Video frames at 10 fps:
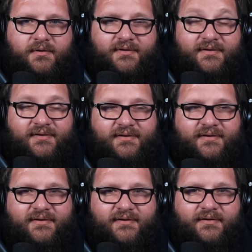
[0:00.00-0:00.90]

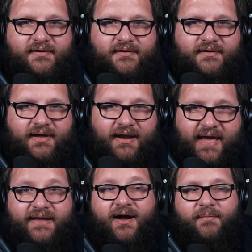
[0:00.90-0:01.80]
a
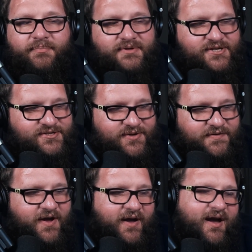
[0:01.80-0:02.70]
leg up, just sort of
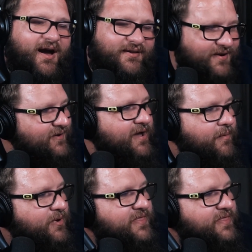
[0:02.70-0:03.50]
going, come with us.